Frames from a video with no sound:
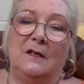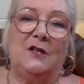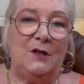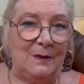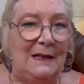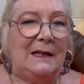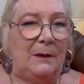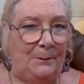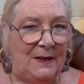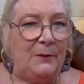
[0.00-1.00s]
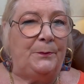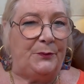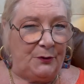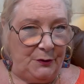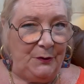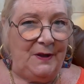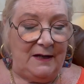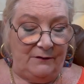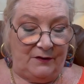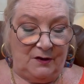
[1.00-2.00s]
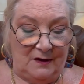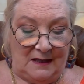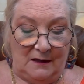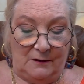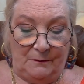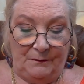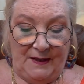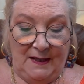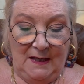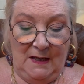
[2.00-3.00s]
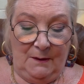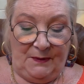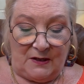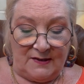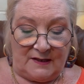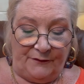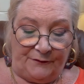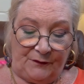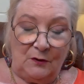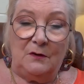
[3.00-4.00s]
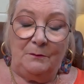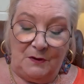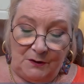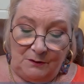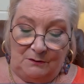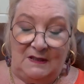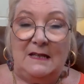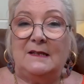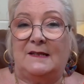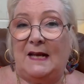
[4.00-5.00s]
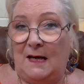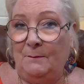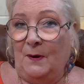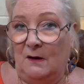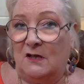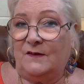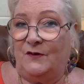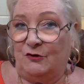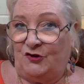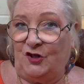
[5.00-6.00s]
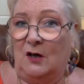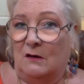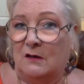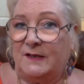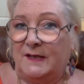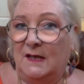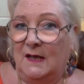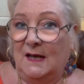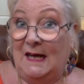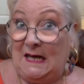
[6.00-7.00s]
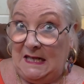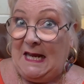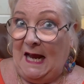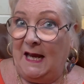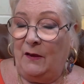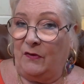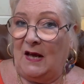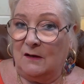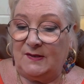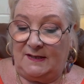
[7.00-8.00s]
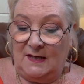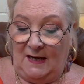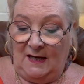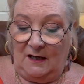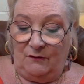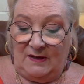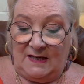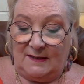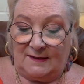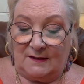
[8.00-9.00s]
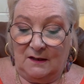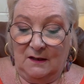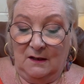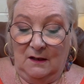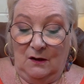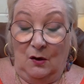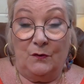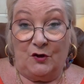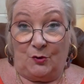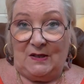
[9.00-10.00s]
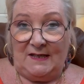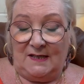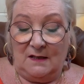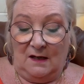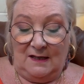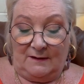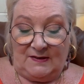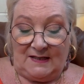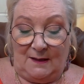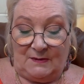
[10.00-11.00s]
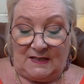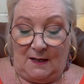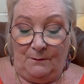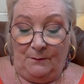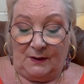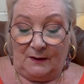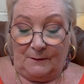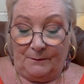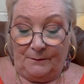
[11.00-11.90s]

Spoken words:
Do a little bit of pruning, Virgo, because the full moon in the same part of your chart in the eighth house in Aries on the 29th of September